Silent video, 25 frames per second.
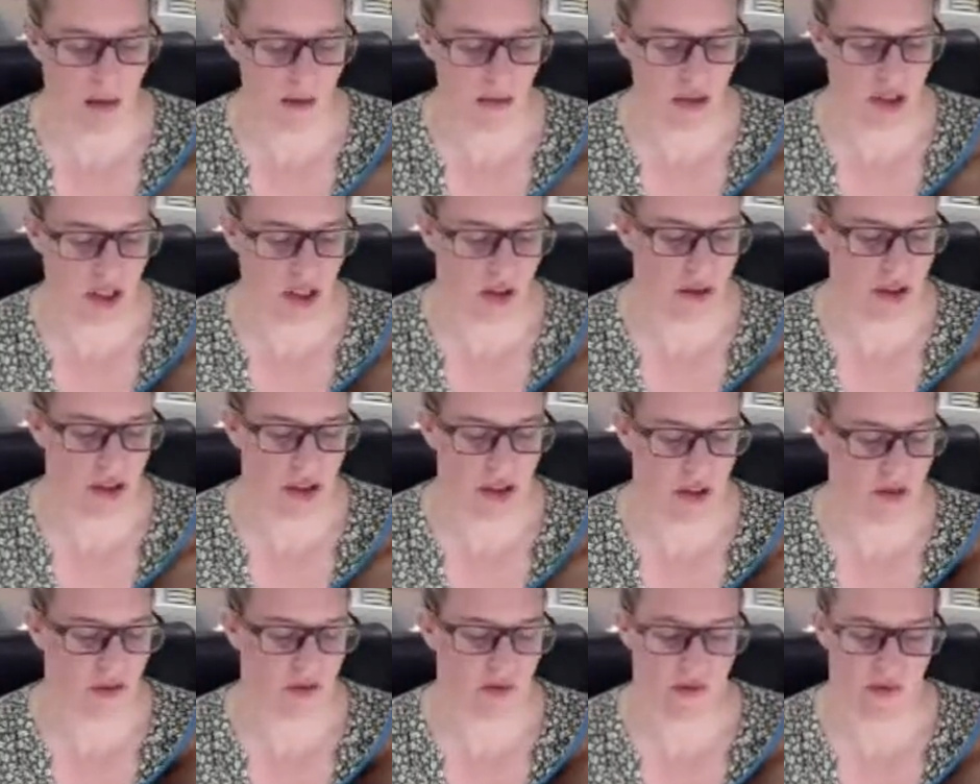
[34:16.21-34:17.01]
So
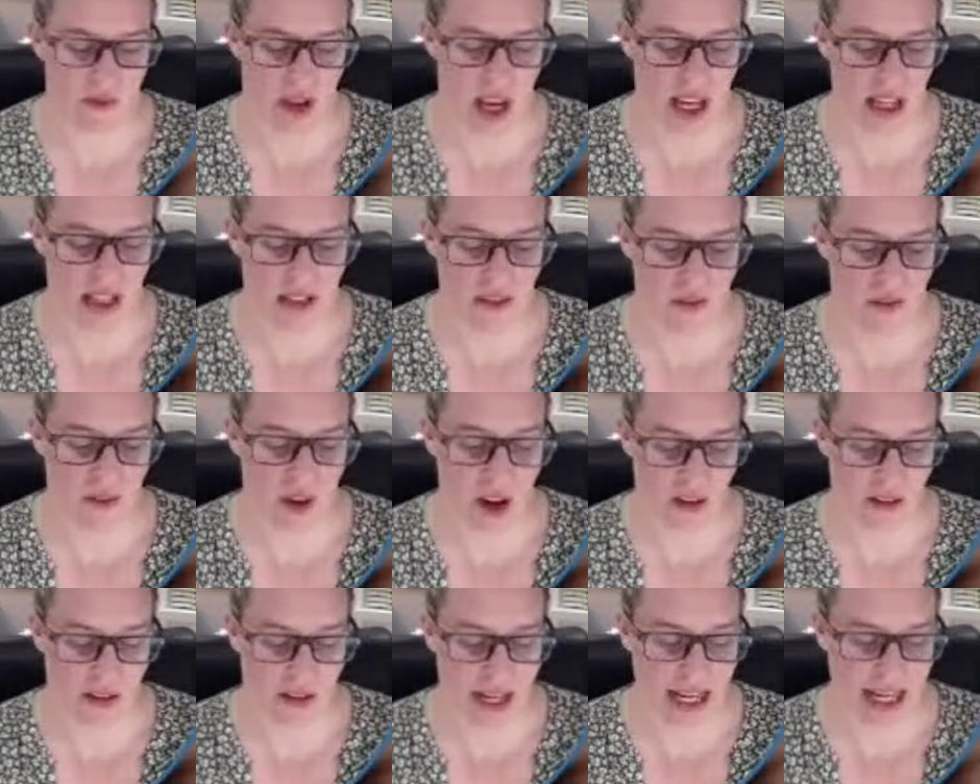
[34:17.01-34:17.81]
it's
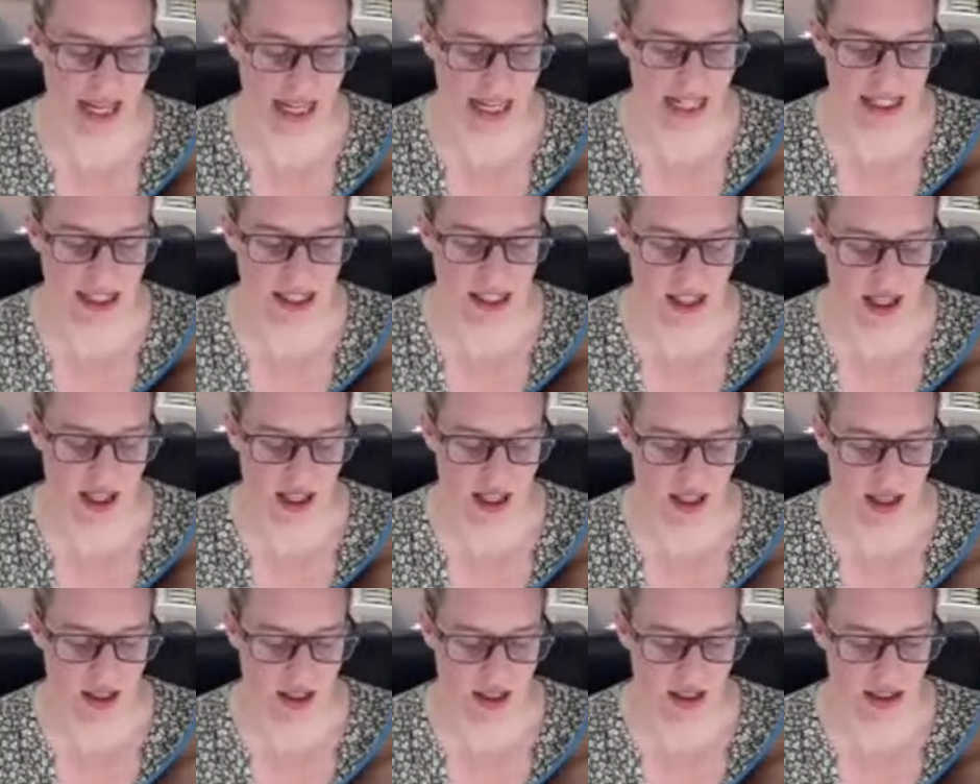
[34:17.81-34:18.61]
very
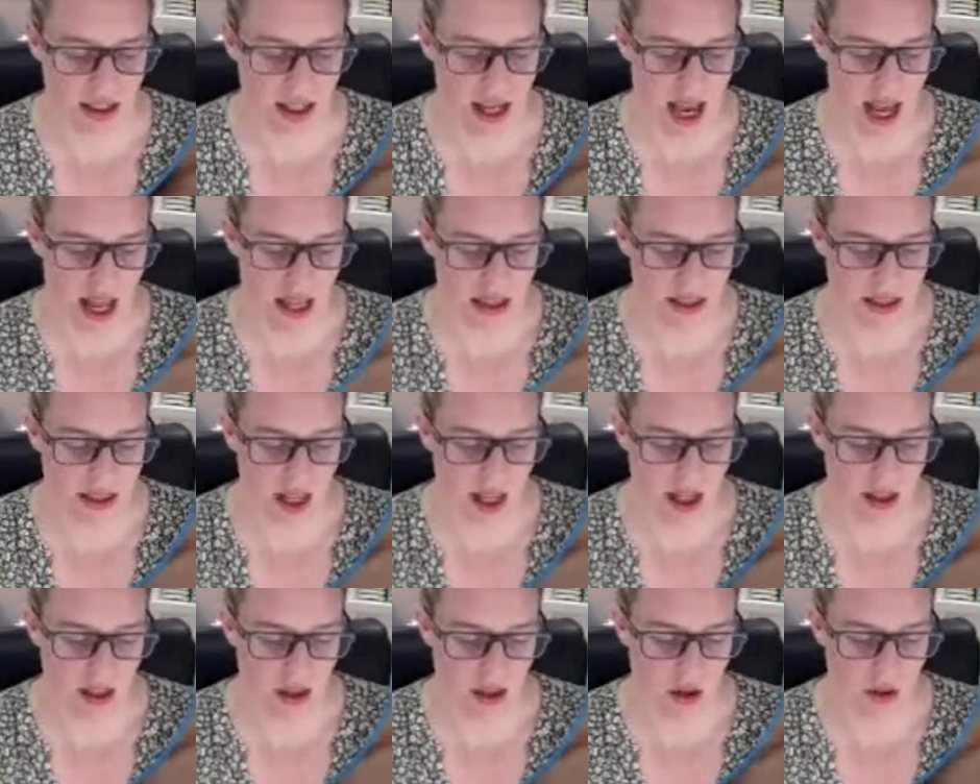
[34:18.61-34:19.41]
easy to add
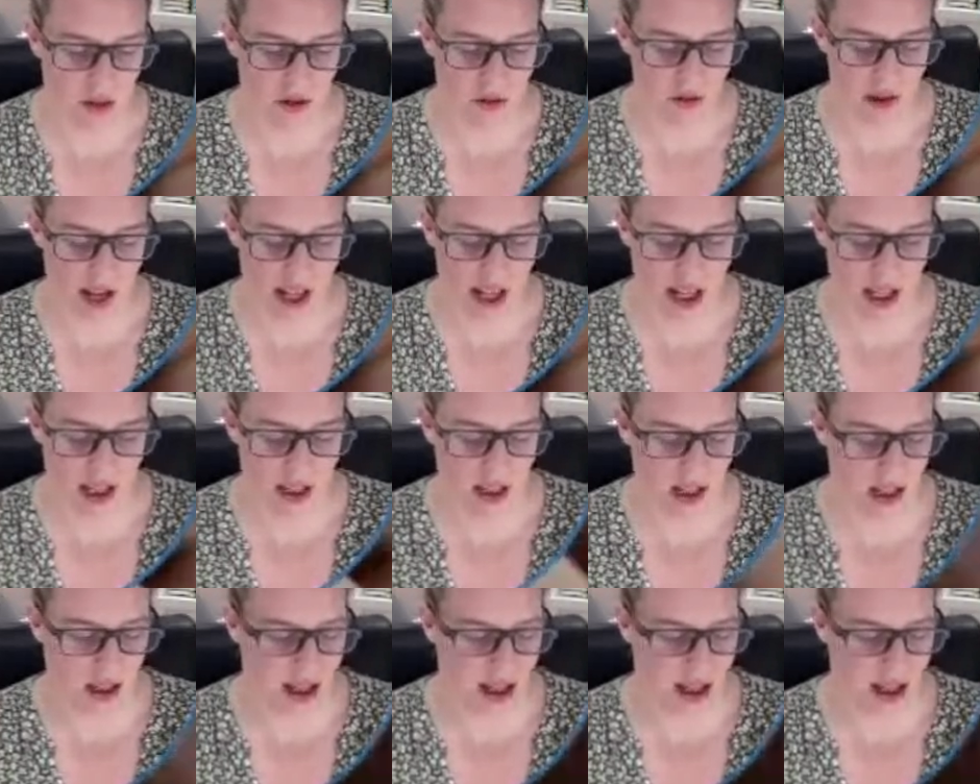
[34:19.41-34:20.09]
that gold flake.